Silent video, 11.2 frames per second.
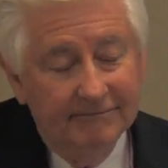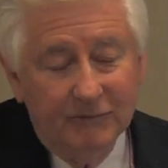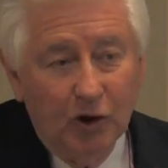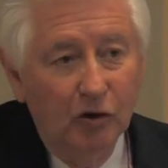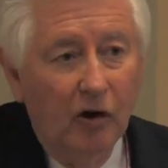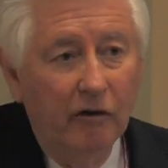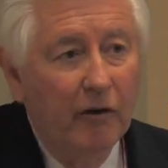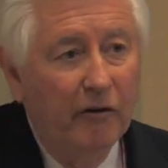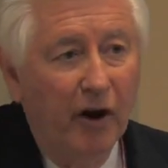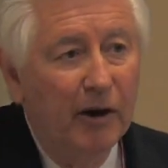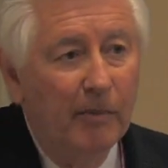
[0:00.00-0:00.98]
turn over
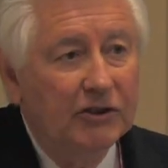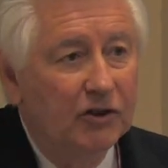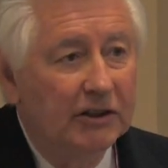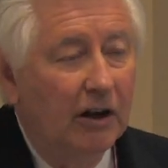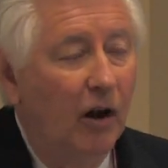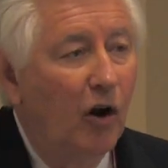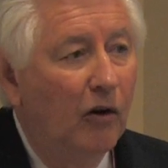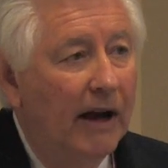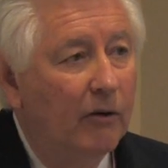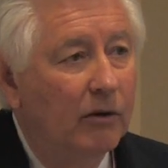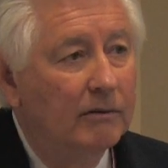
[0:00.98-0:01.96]
very much at the low
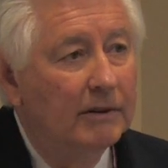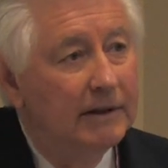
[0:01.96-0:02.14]
level.